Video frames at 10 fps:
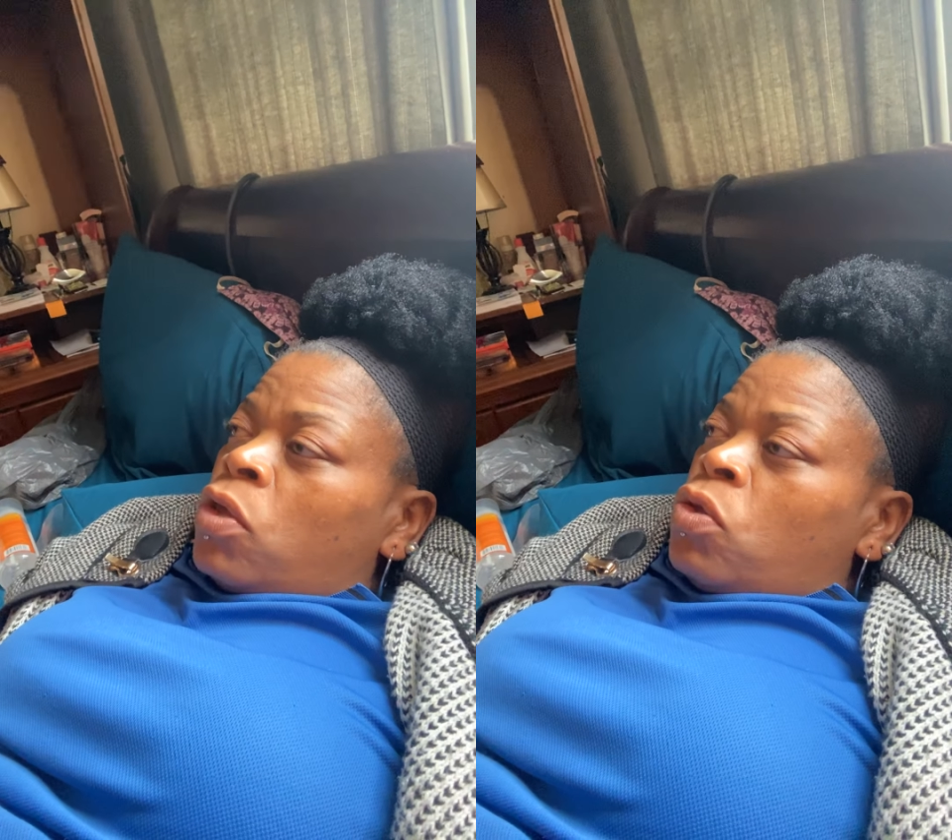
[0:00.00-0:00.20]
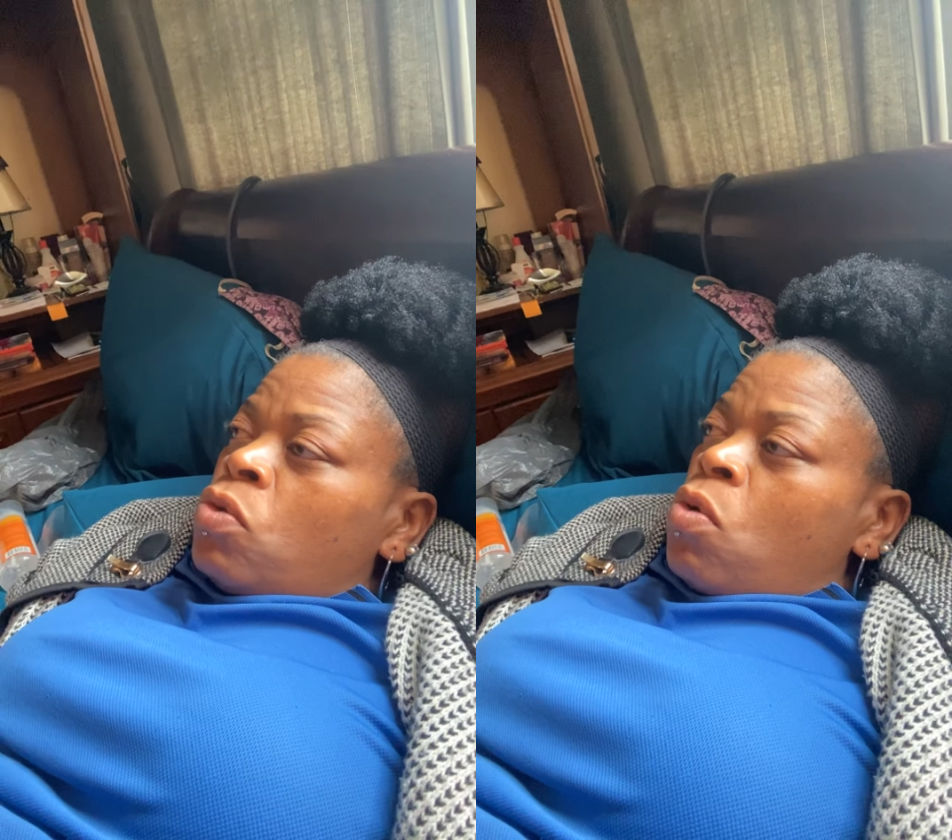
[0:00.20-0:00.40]

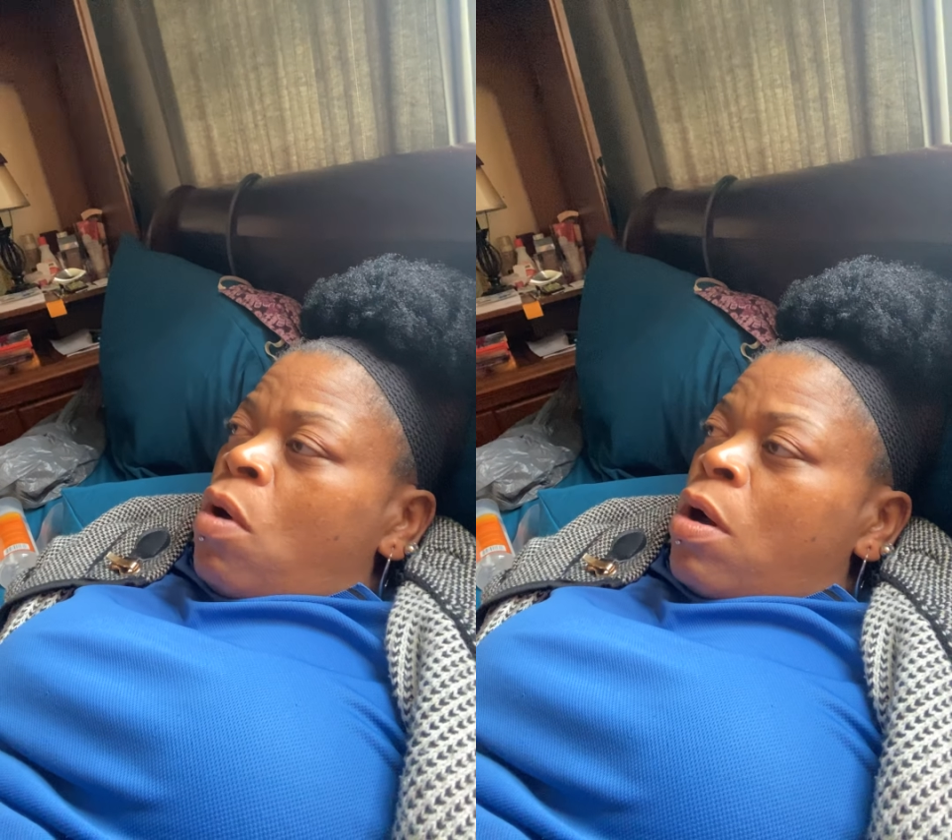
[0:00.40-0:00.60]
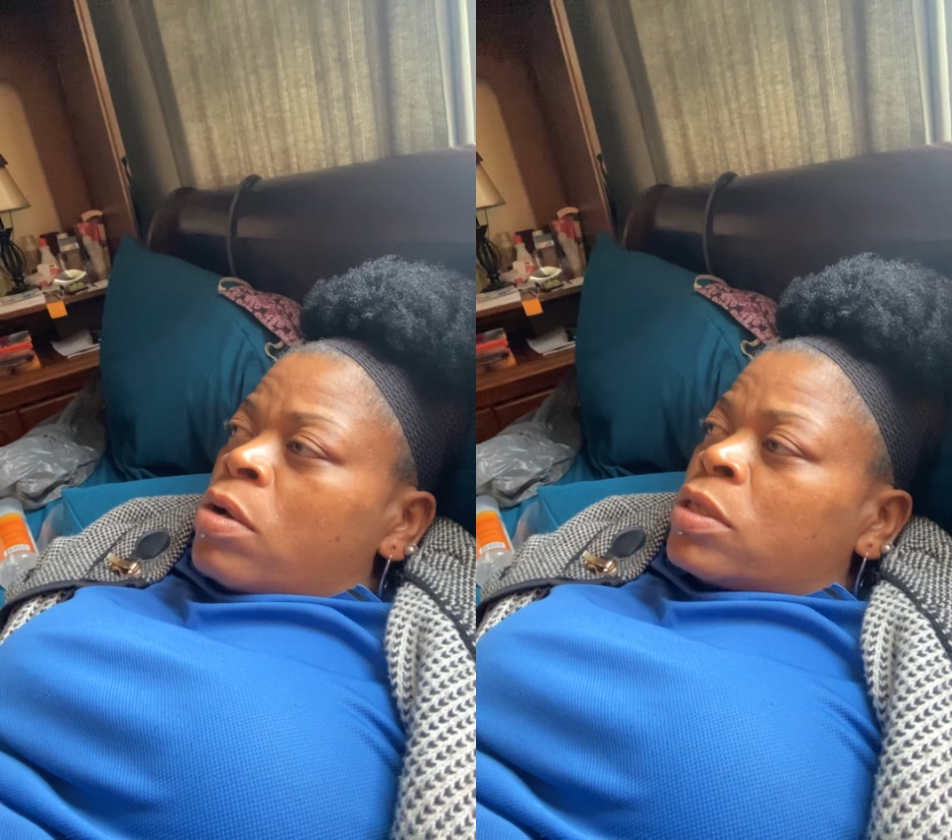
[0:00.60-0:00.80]
you
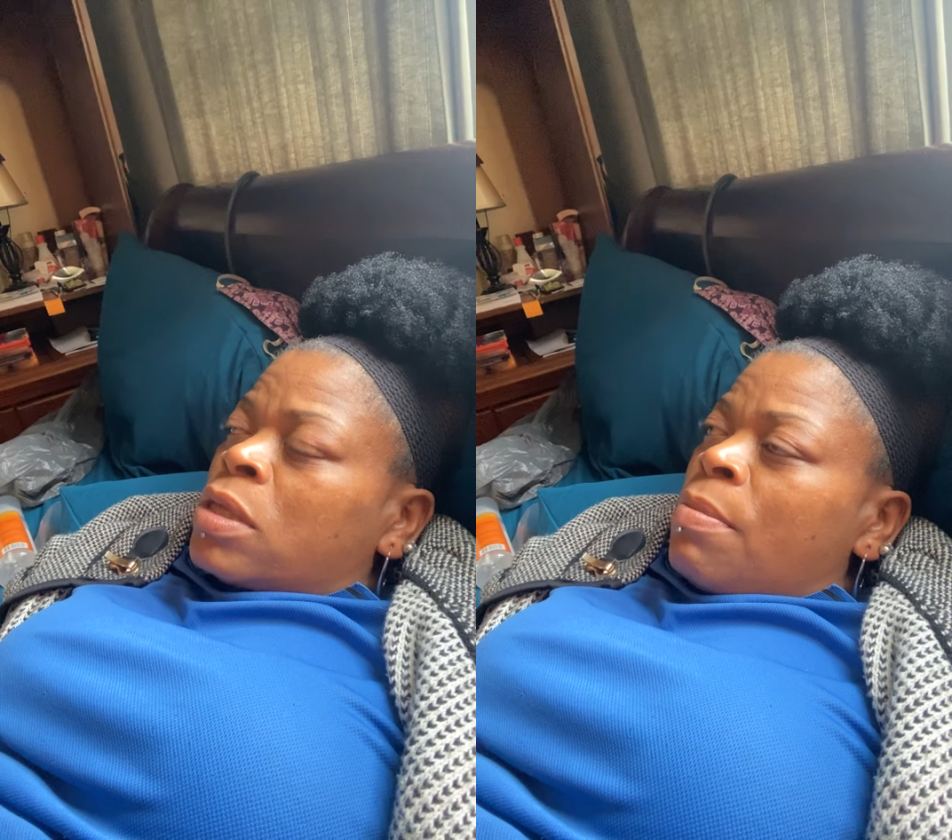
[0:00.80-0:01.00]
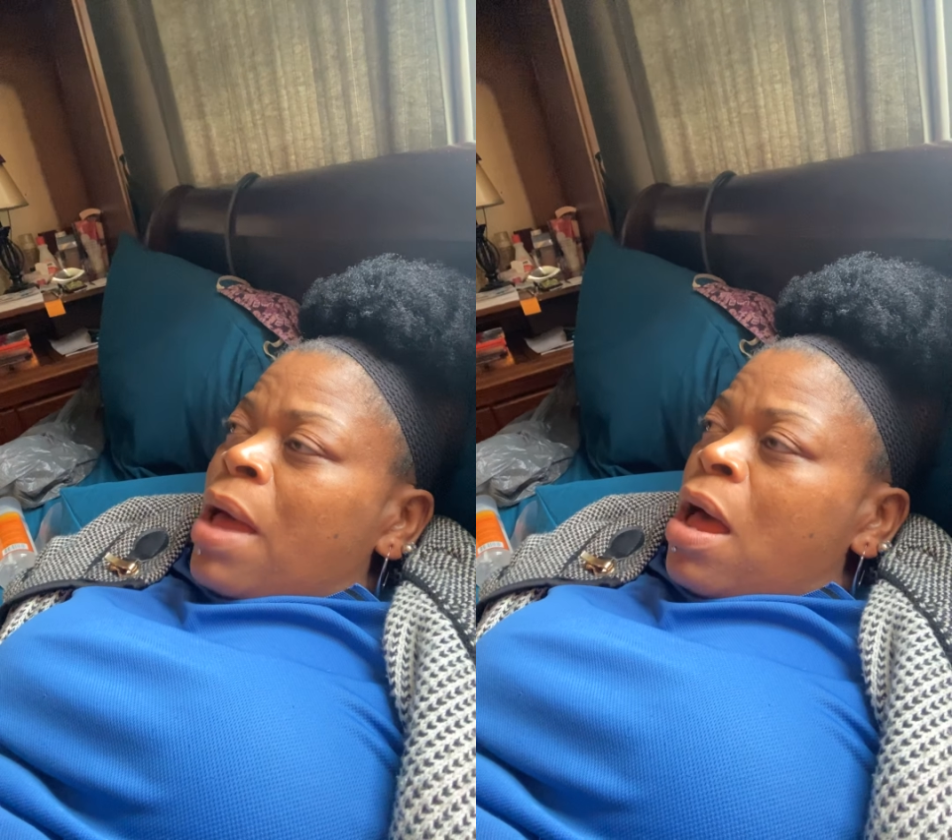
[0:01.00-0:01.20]
are
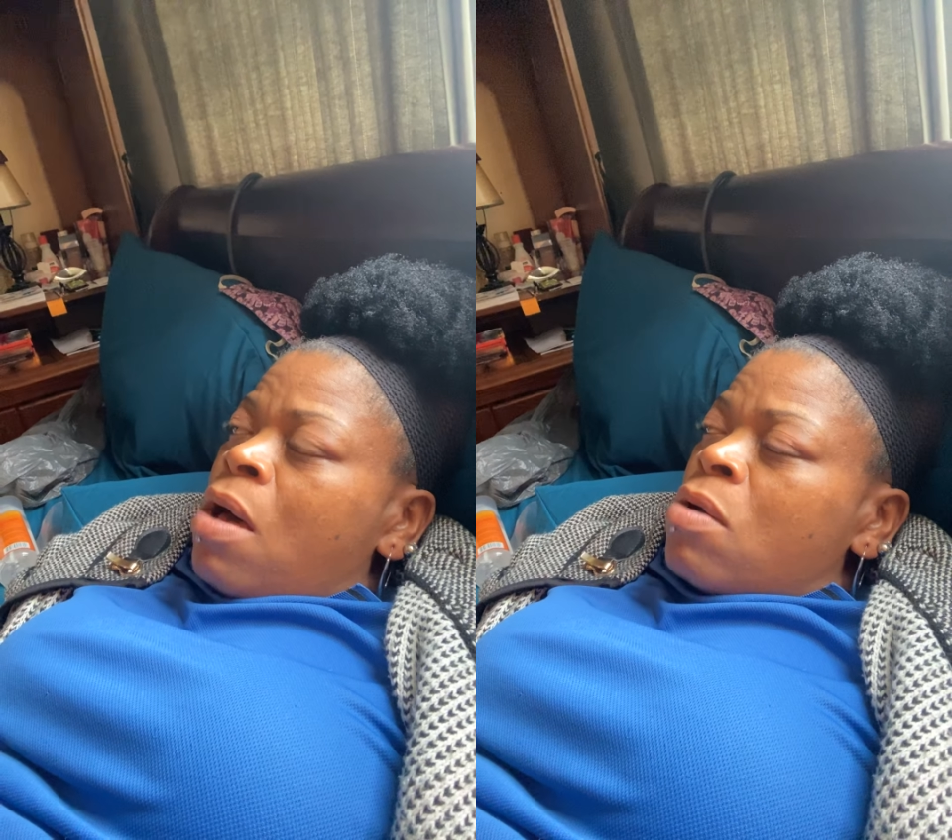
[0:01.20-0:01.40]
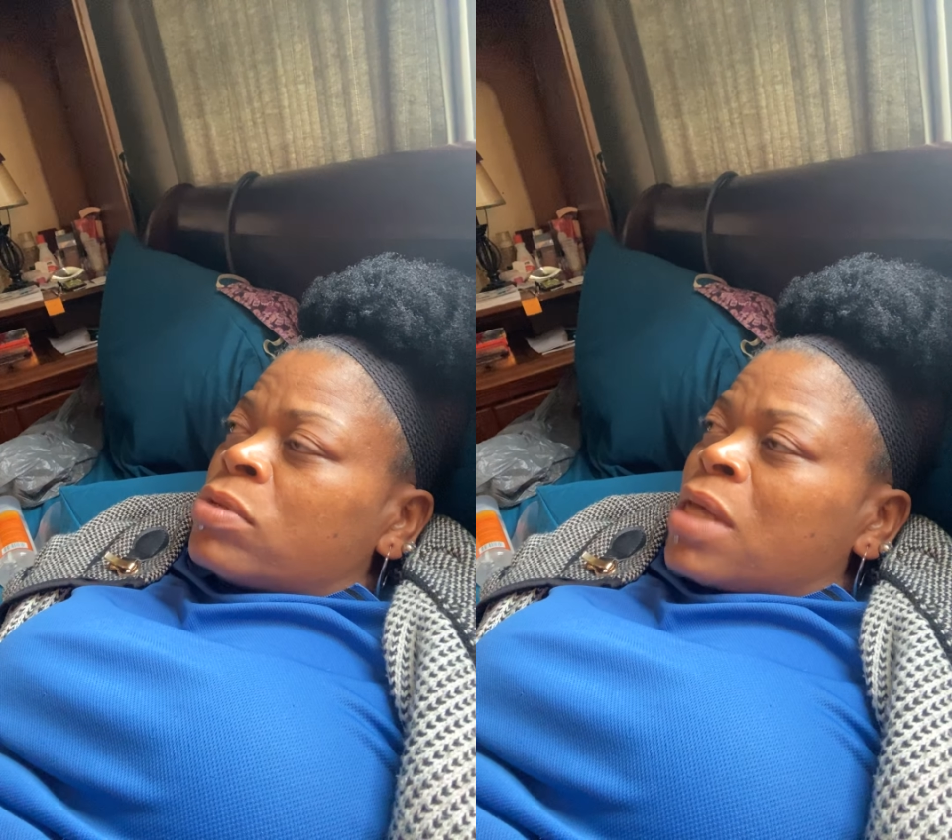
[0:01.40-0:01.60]
somehow